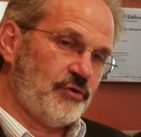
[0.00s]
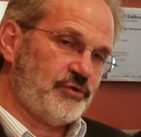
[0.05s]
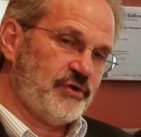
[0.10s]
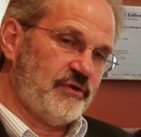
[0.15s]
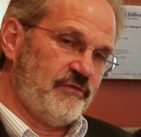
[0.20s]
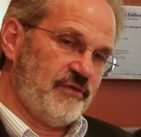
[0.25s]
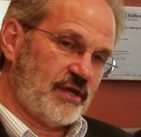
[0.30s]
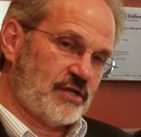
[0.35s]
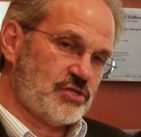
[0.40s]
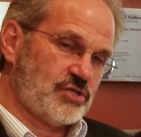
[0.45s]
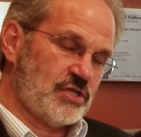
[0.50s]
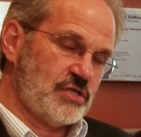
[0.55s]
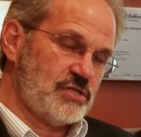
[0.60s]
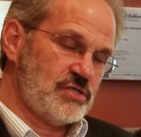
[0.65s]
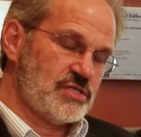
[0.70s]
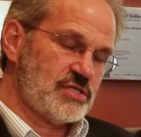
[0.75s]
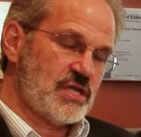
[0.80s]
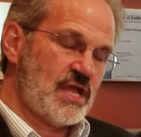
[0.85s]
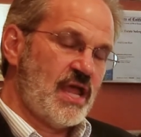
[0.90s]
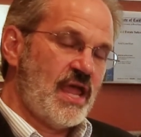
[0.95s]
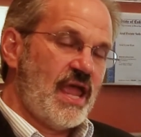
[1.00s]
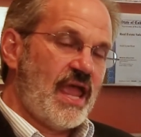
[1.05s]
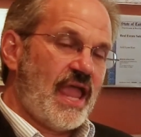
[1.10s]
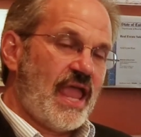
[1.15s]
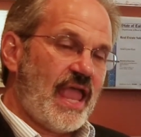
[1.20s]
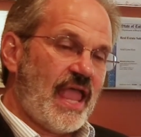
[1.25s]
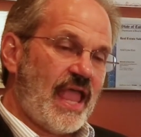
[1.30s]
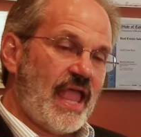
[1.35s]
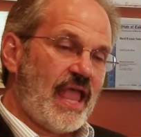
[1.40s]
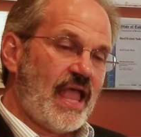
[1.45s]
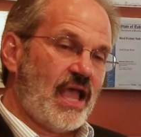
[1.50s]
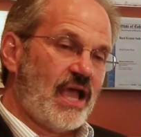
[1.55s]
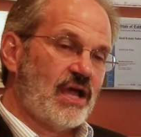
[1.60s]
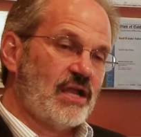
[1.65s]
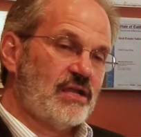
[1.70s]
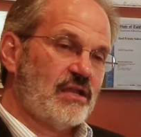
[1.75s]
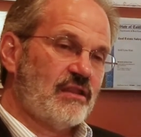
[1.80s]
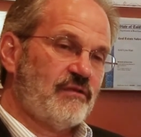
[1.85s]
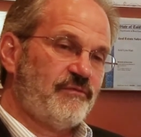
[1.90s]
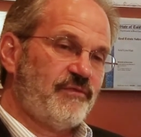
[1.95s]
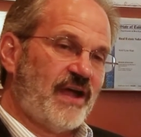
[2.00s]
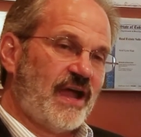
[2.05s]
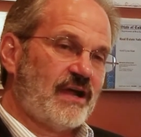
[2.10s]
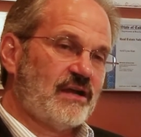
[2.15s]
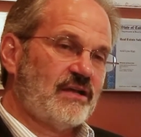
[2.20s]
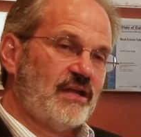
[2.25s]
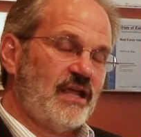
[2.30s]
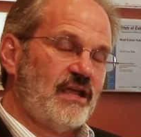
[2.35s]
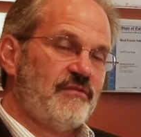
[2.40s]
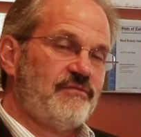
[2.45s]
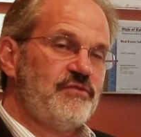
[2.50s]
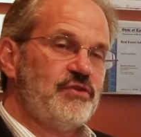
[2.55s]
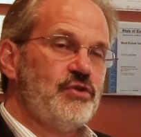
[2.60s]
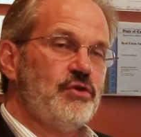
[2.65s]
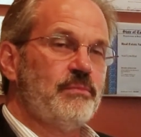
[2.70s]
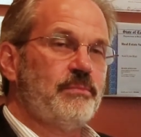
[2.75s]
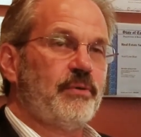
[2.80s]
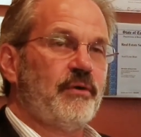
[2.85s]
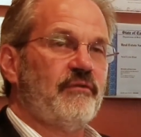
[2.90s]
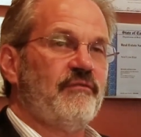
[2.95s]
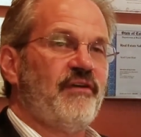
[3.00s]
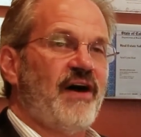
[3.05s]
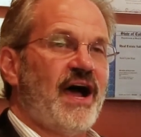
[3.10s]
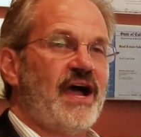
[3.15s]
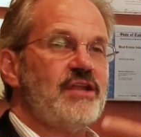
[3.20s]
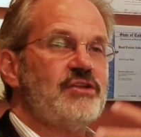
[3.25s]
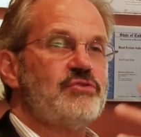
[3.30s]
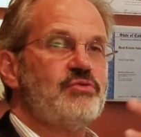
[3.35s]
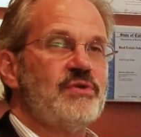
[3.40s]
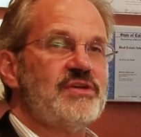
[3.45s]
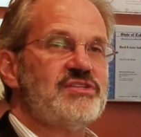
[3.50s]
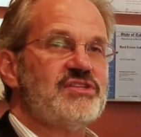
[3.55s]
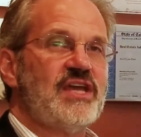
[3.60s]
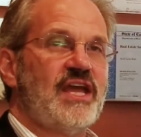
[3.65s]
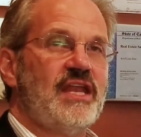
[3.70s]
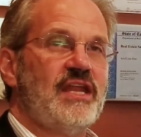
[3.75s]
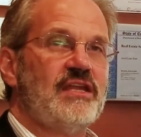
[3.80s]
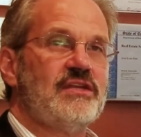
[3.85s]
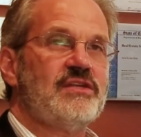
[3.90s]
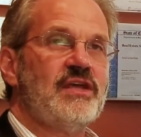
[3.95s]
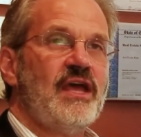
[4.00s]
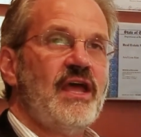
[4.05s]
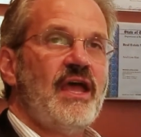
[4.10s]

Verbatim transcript: evictions and the fact if you provide to a tenant